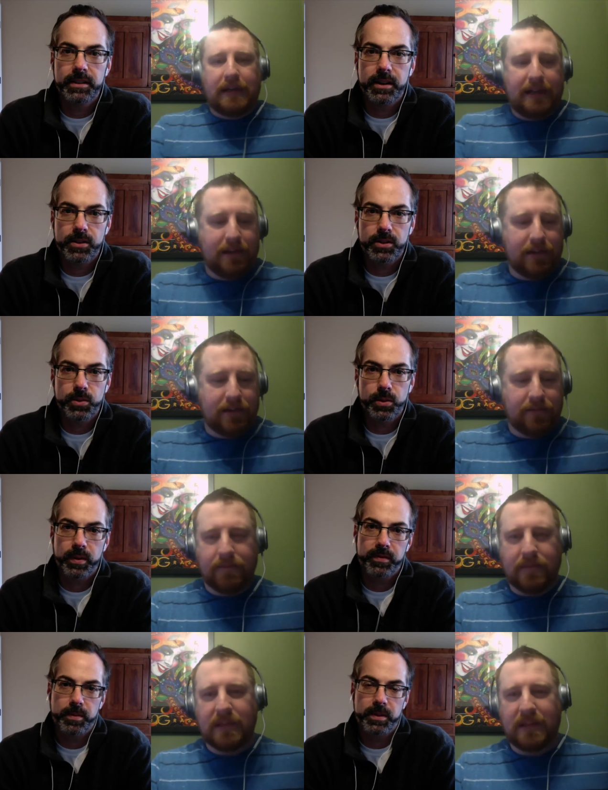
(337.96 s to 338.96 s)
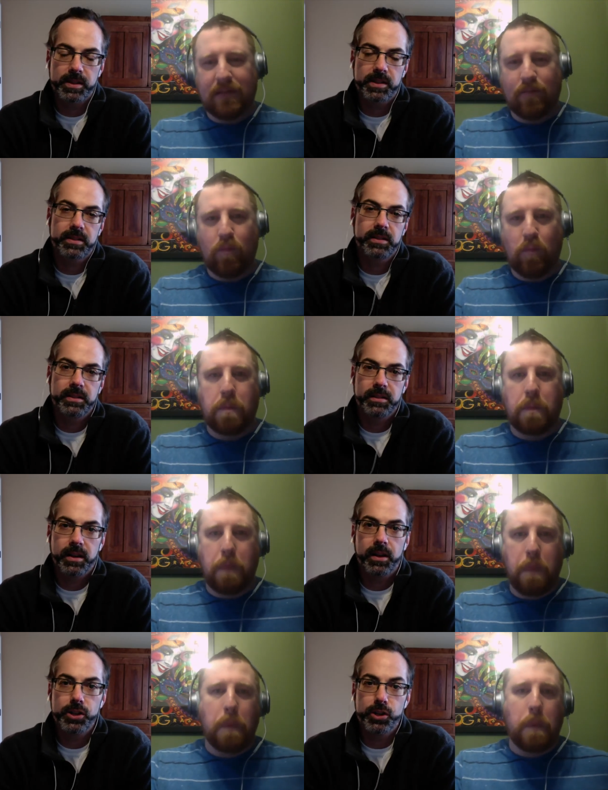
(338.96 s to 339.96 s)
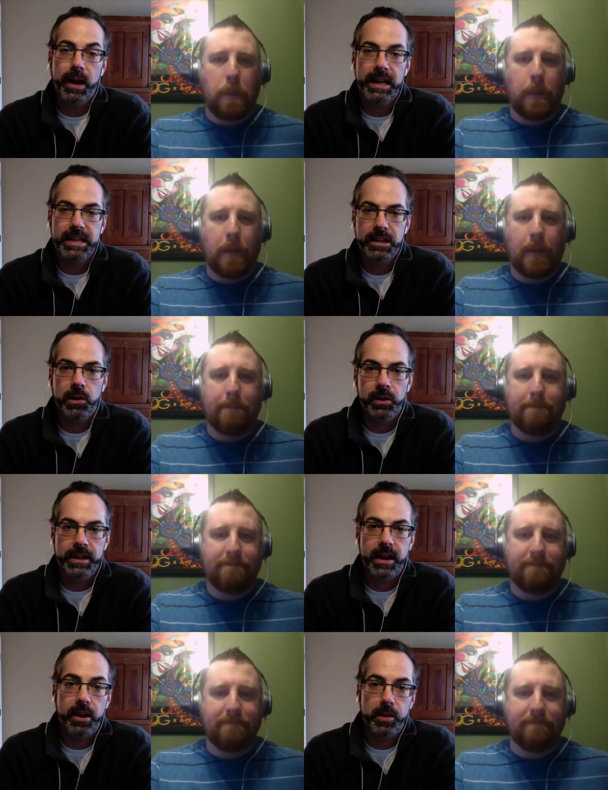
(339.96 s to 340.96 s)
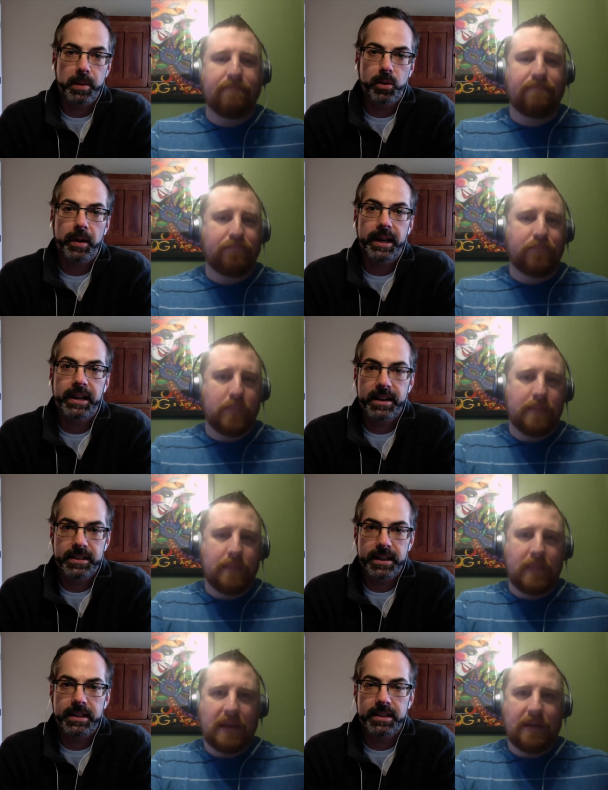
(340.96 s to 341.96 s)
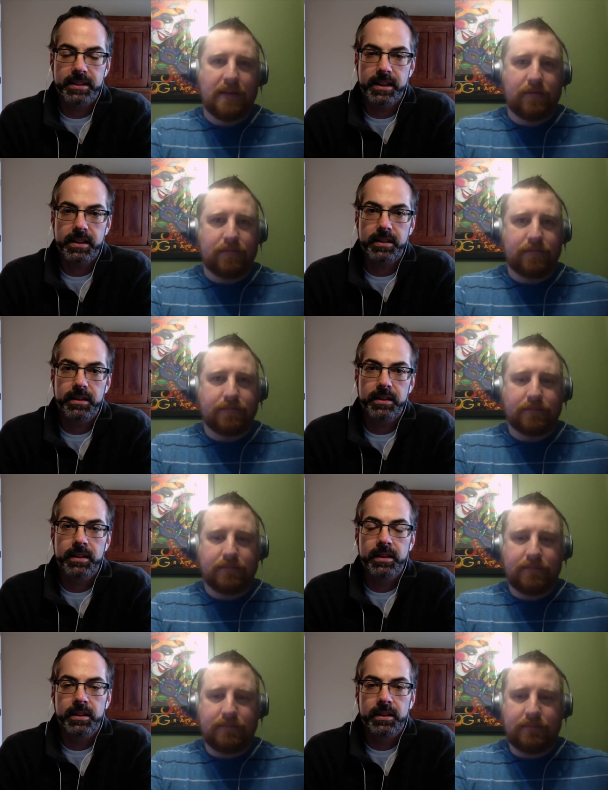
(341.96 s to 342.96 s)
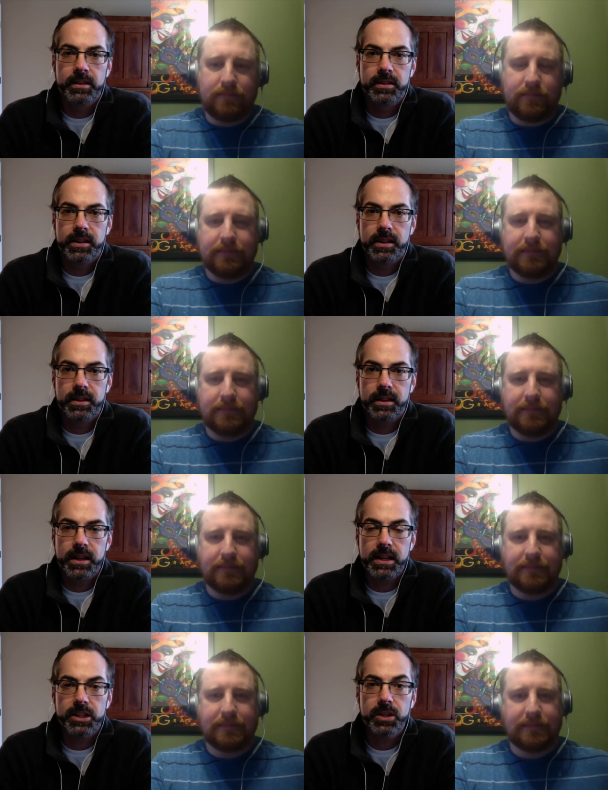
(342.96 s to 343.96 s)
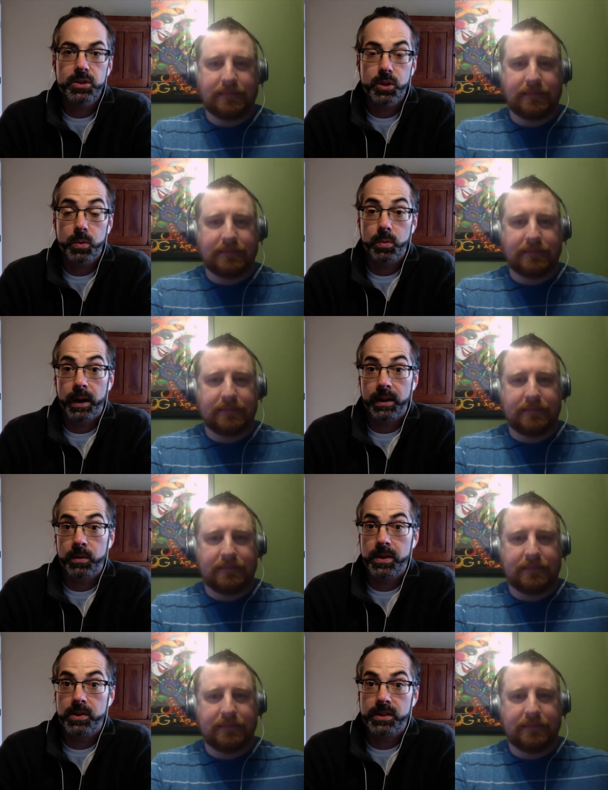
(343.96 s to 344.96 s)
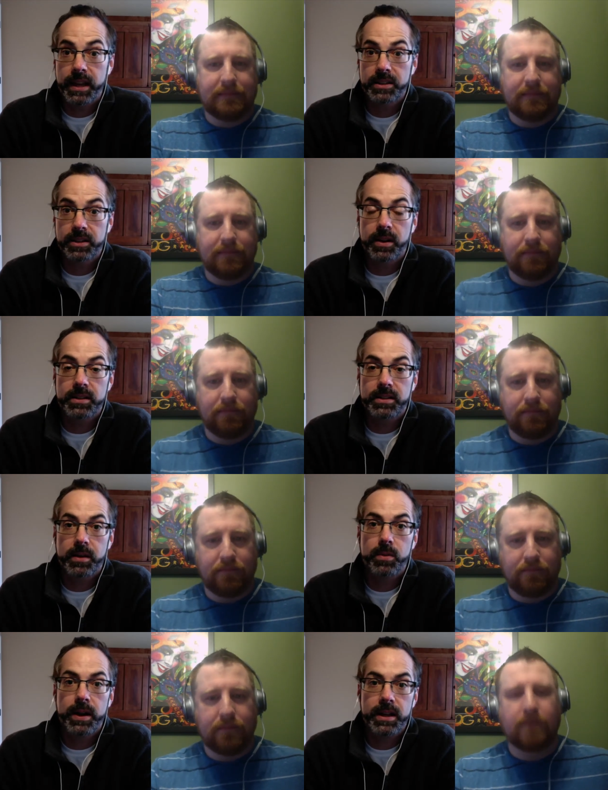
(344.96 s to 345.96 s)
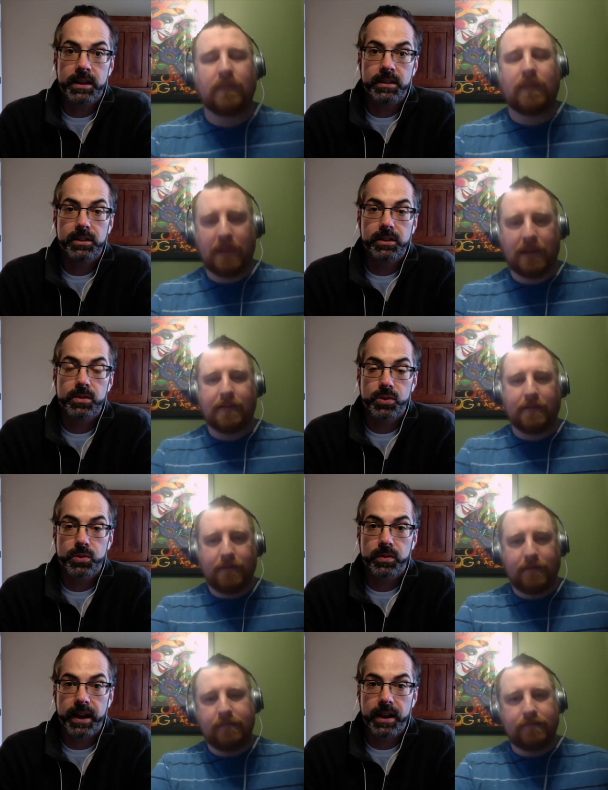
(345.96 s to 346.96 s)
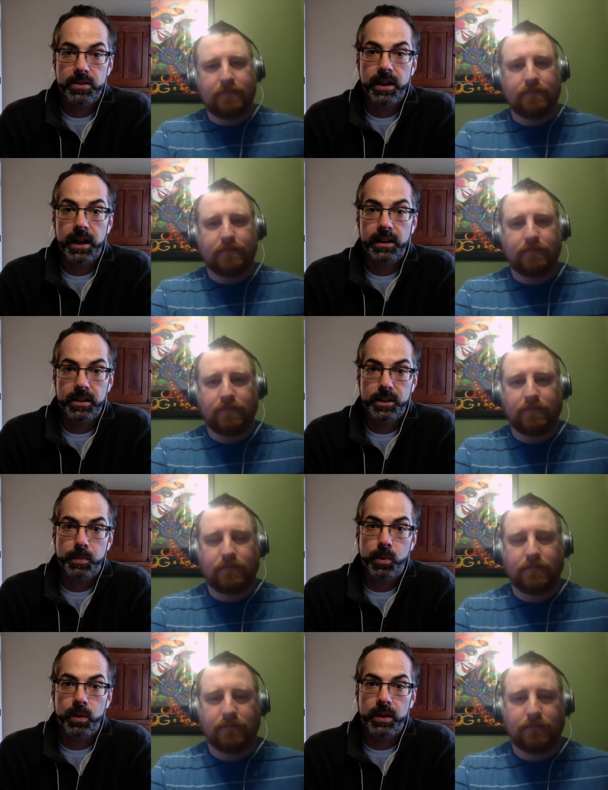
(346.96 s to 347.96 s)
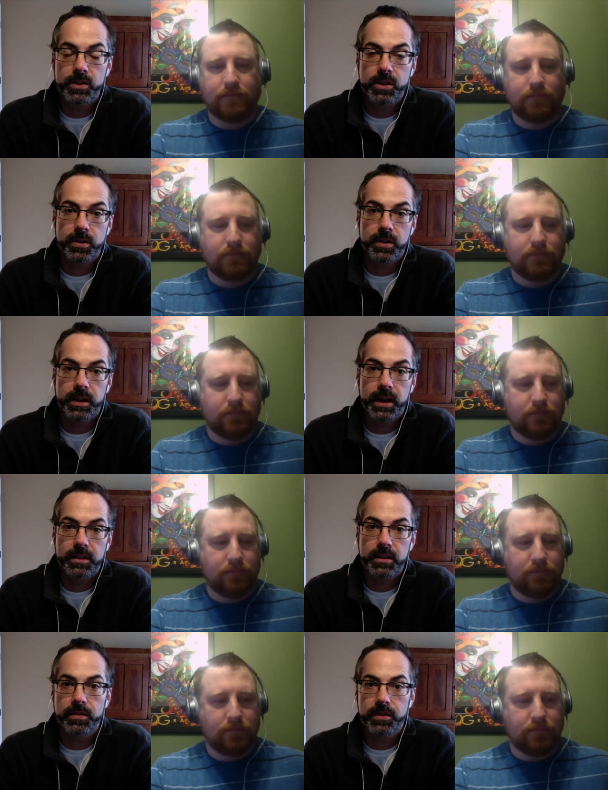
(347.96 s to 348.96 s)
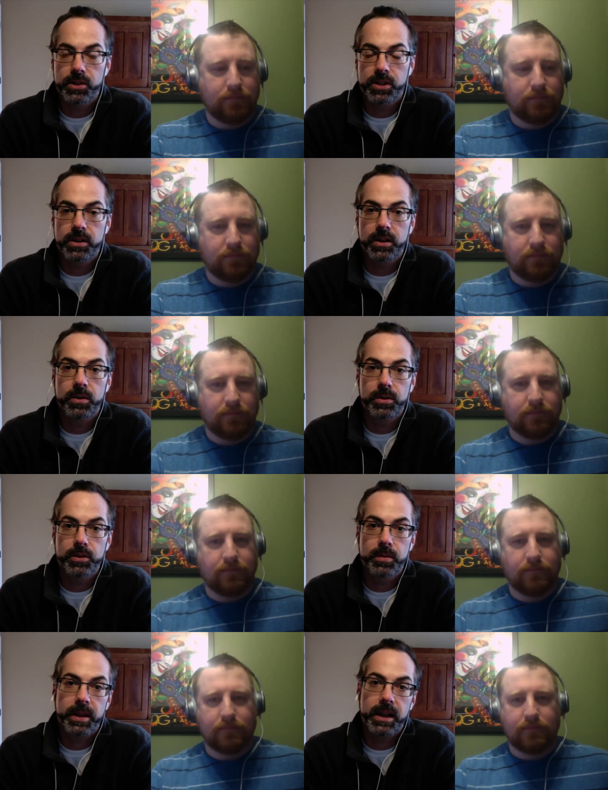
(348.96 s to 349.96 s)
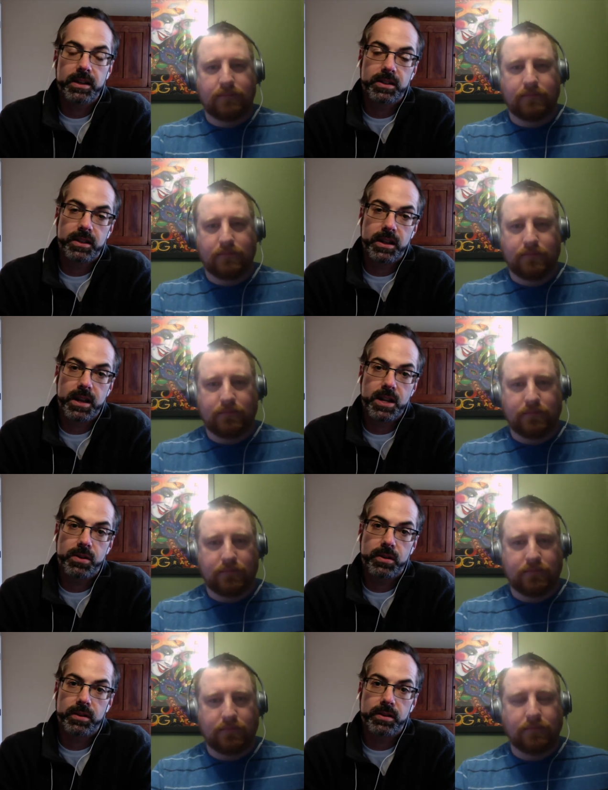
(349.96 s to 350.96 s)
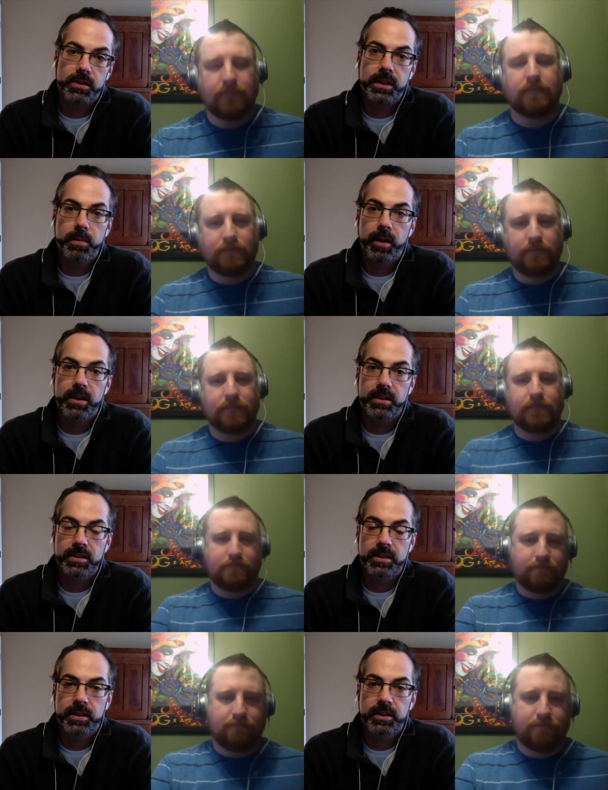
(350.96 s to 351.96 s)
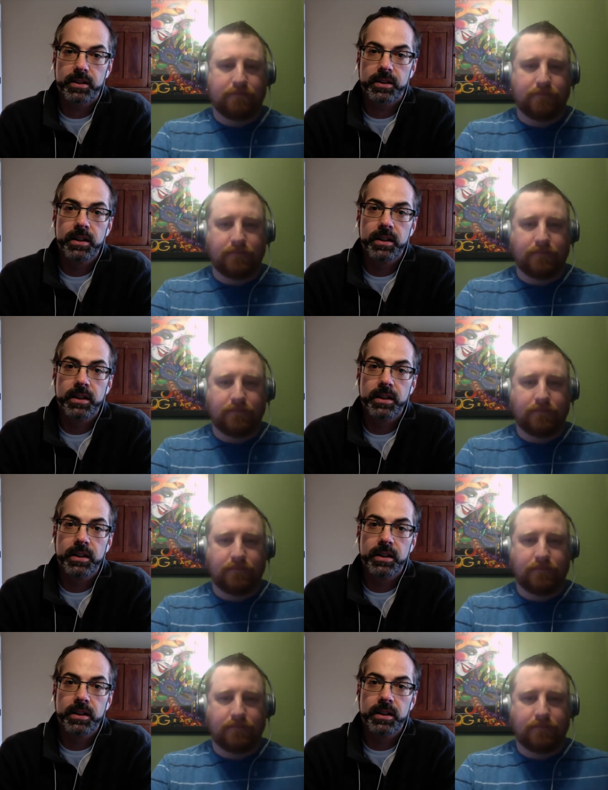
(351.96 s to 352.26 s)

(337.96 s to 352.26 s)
Speaker 1: you know it sort of went from this your idea only now other people are recognizing it and seeing the seeing the need too. So why don't we use that as a great segue into sort of how you got to this point? So you were at the university, you're going through your PhD, you're you're in the Bredesen Center